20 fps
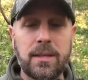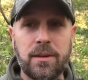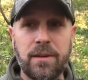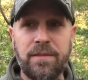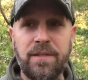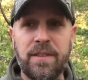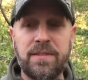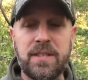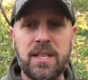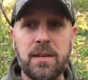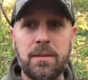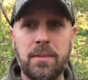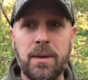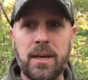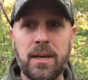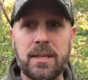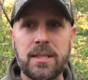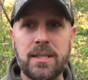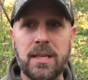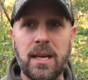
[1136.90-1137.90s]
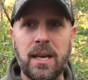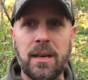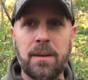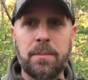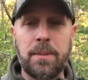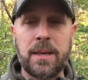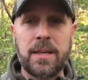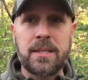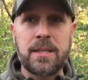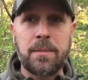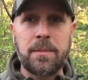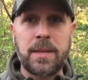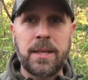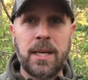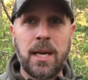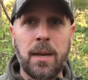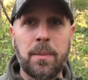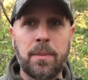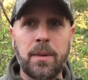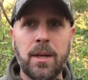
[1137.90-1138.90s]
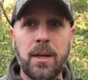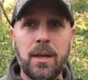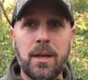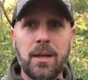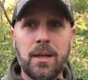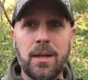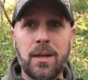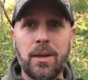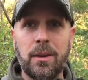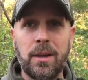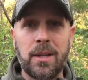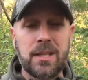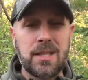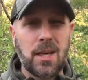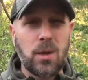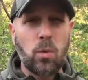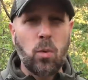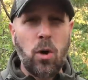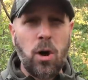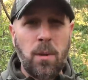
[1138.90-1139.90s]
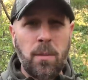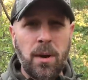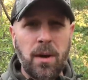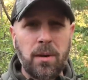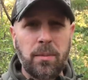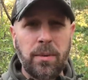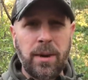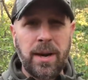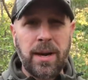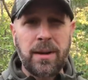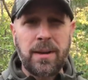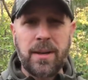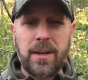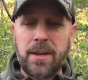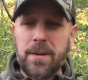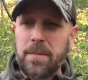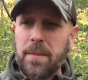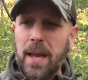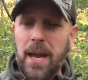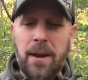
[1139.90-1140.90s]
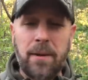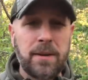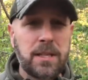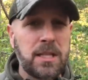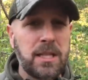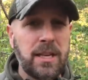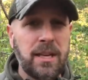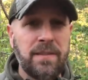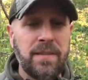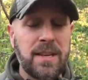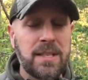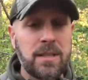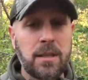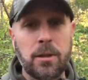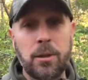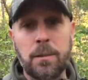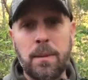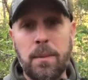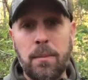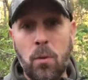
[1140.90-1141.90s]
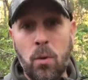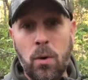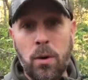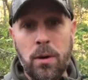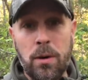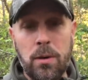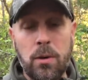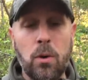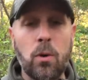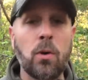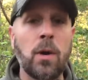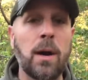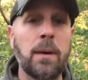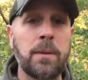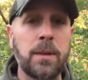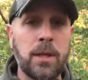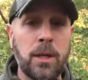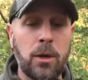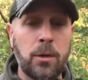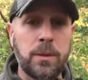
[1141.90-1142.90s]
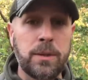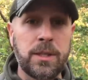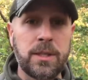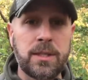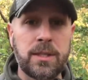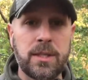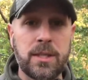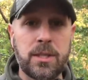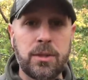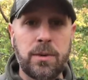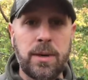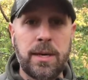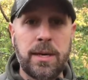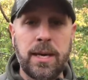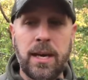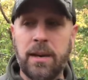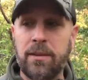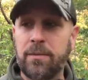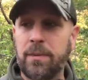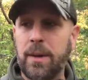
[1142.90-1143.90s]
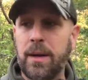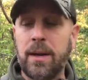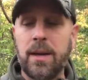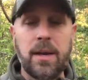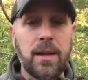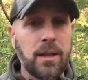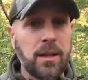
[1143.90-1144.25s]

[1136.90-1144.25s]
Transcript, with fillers: or fifteen bucks and pick something up, you know, that's like Walmart brand, I would invest a little bit more, or I would go with just a straight knife. But the